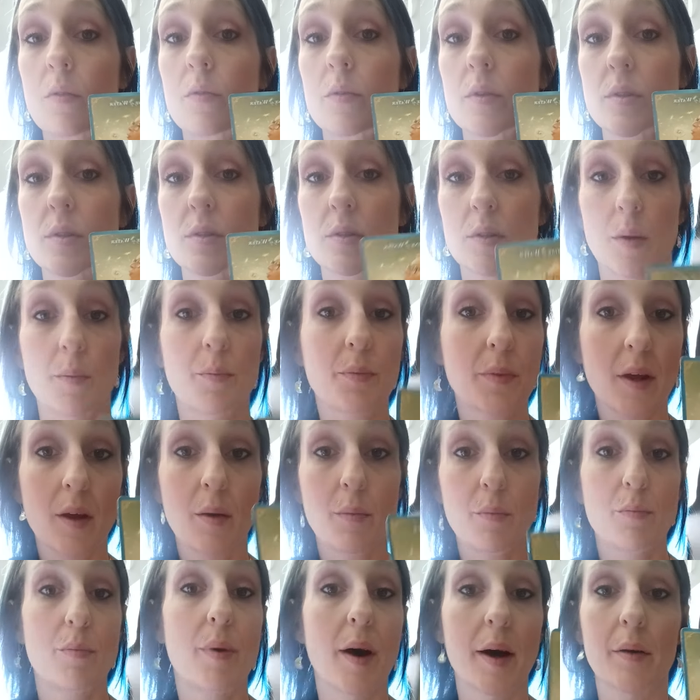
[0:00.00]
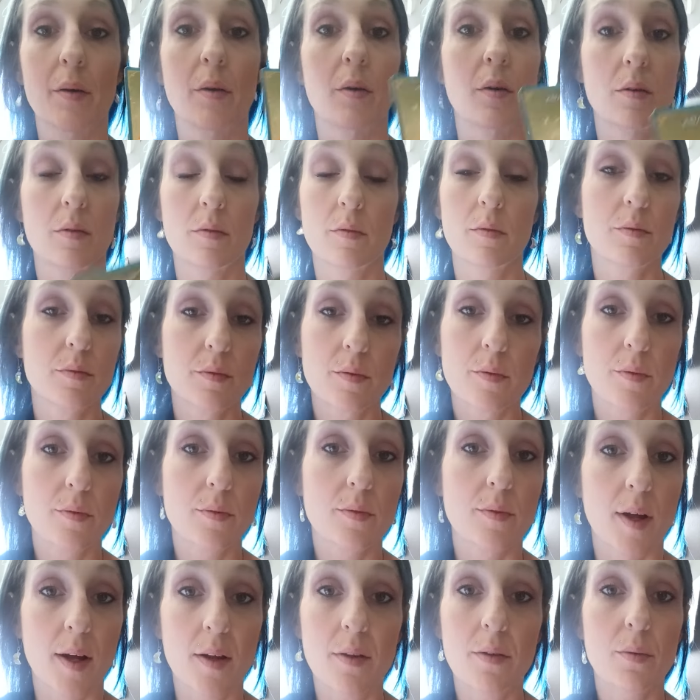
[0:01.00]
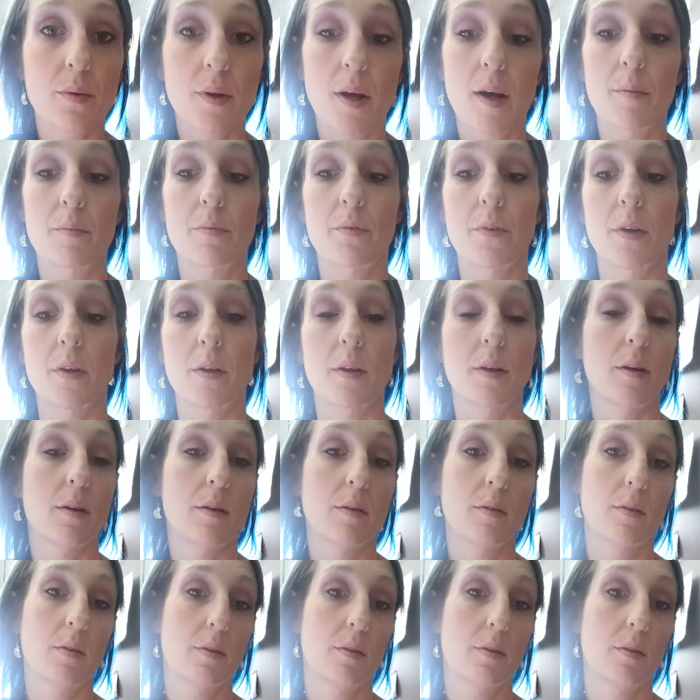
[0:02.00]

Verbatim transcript: for something better. That's what I'm feeling.